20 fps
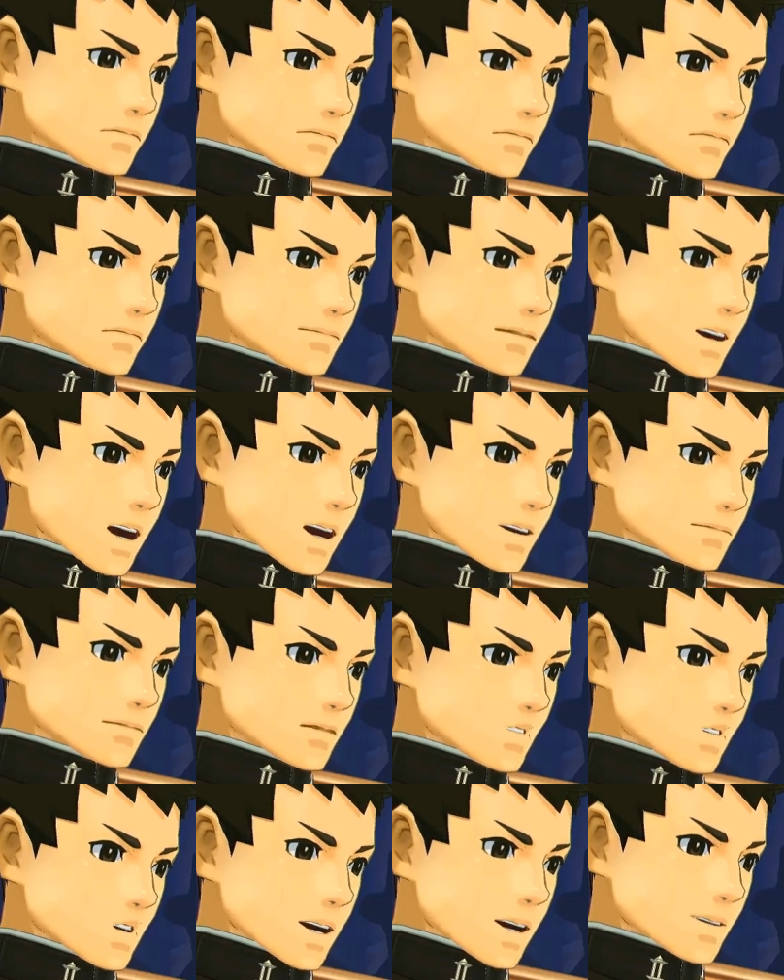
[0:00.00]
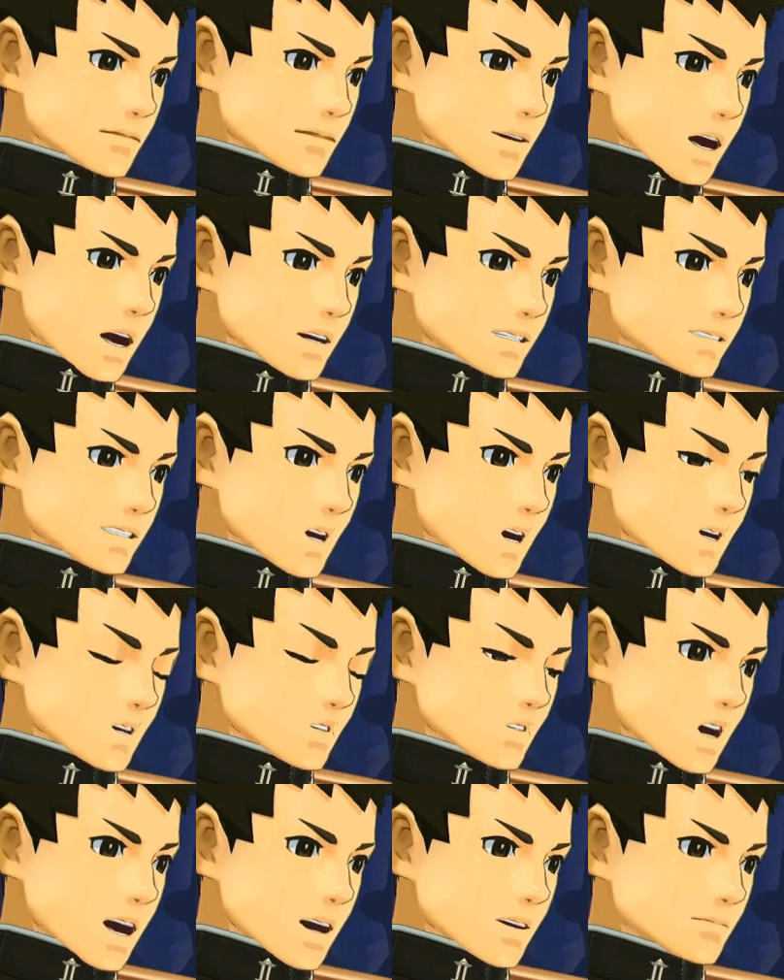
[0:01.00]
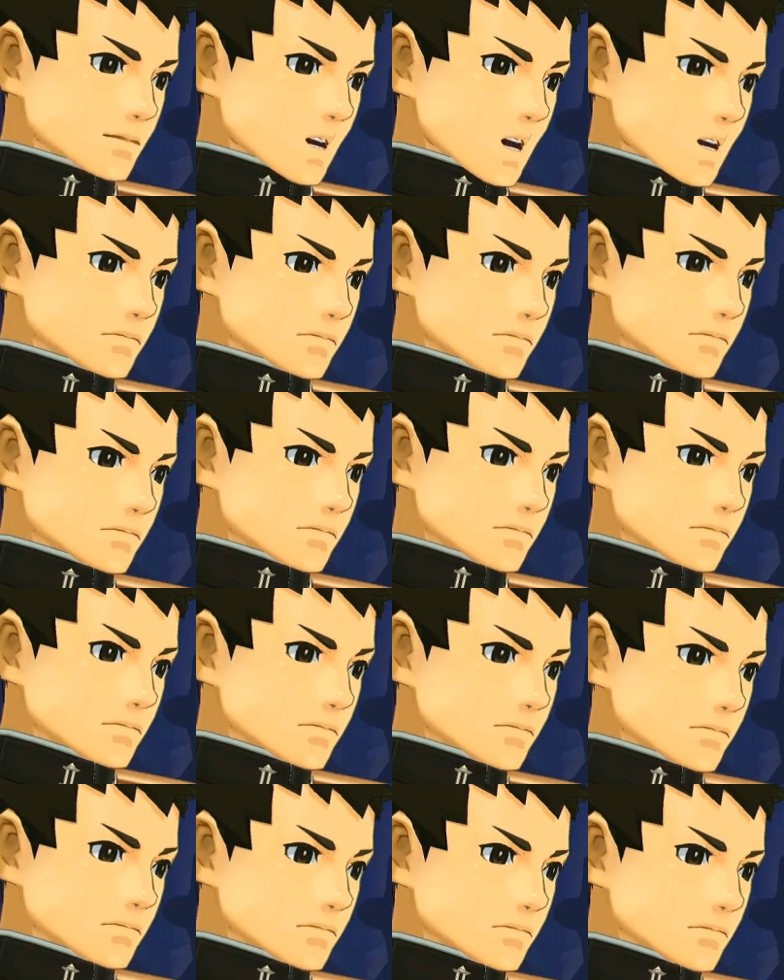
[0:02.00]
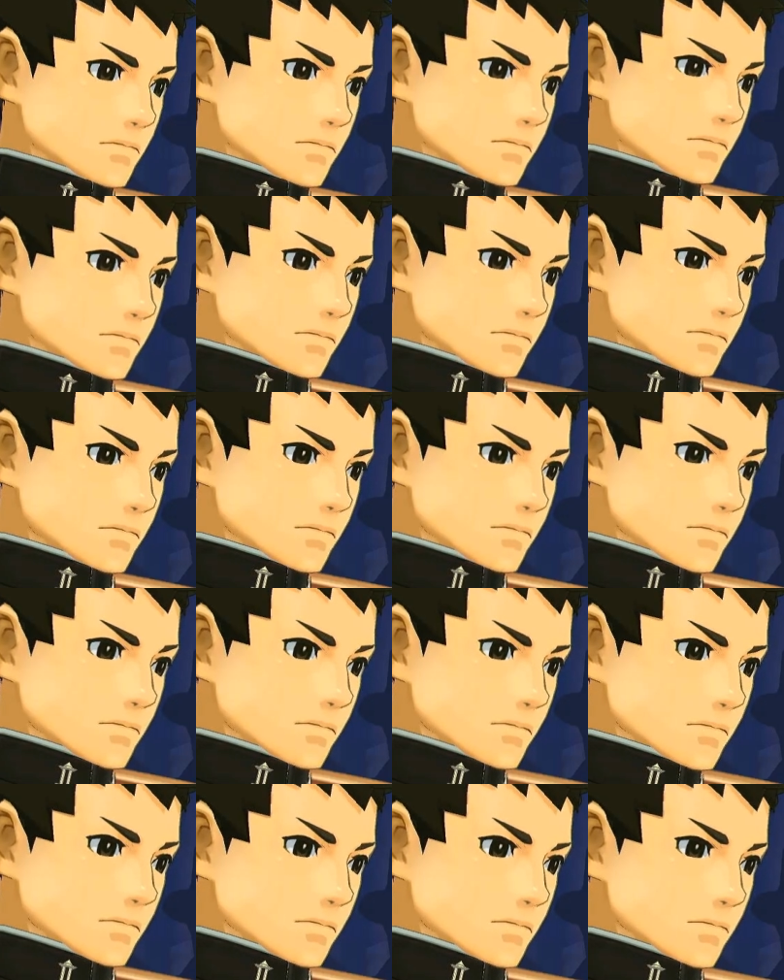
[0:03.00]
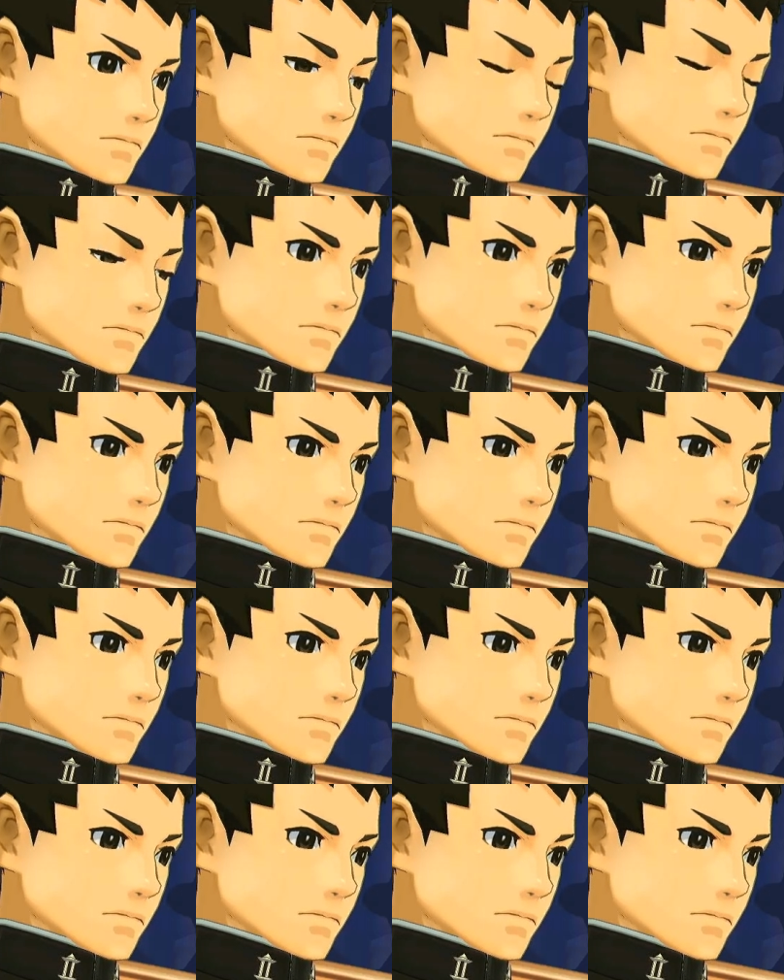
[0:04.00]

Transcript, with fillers: But of course, on that night you were being held captive by the two red-headed League men.